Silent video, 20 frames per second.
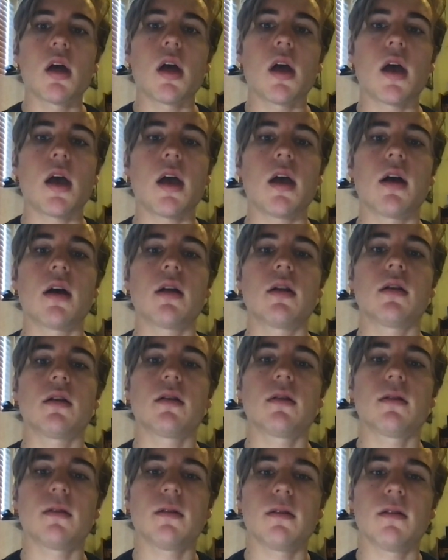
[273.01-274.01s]
and
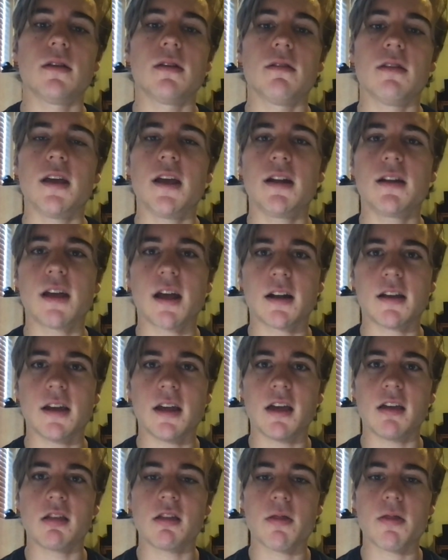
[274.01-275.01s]
unique
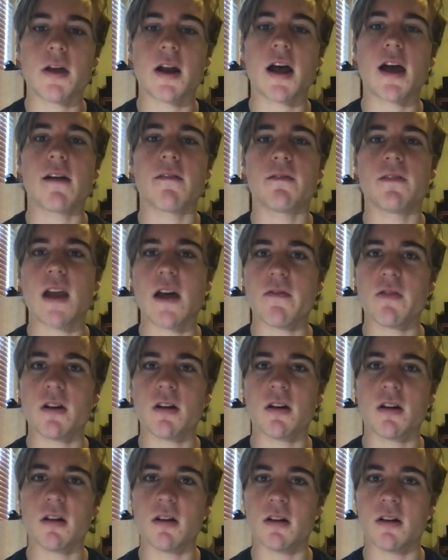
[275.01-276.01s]
techniques that I've never
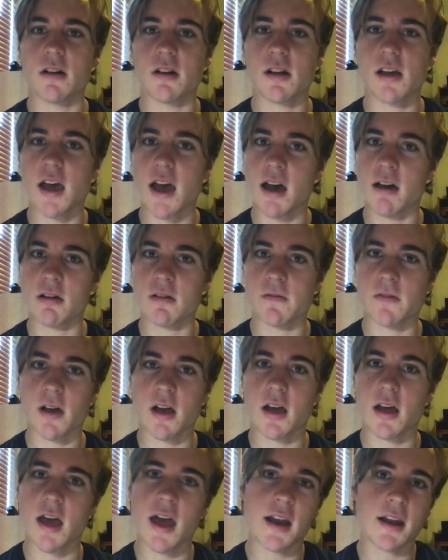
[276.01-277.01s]
heard out of
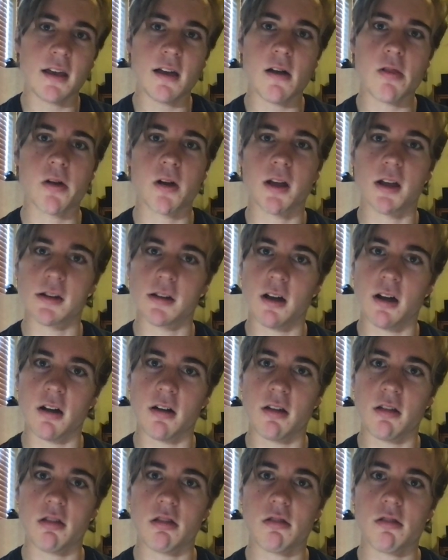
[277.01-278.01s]
any other
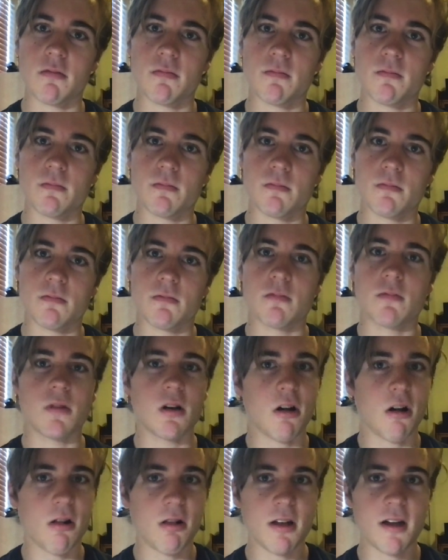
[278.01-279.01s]
guitarist.
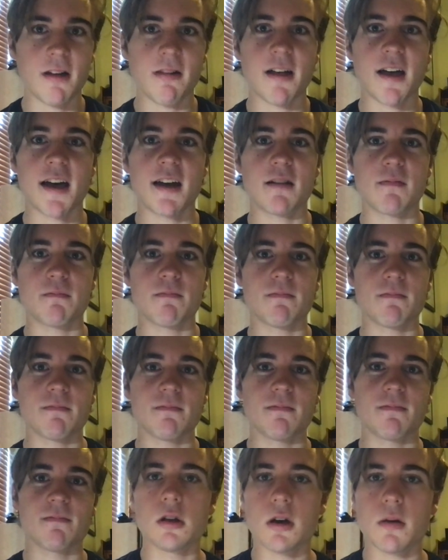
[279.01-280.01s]
All hail Adam.
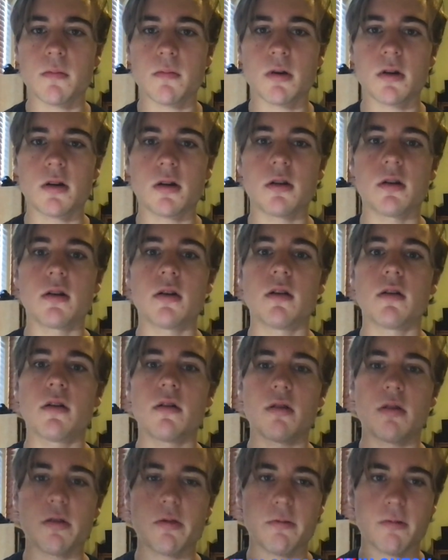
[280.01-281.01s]
Number
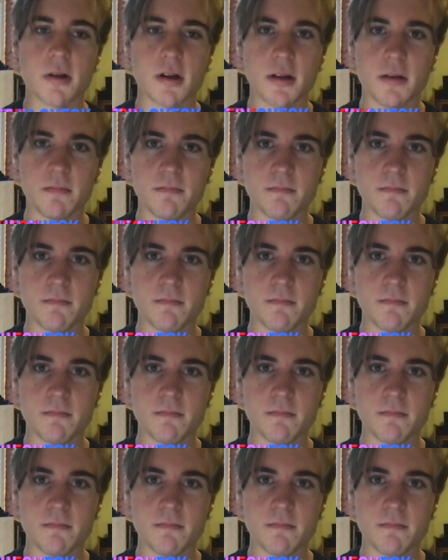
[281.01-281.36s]
3.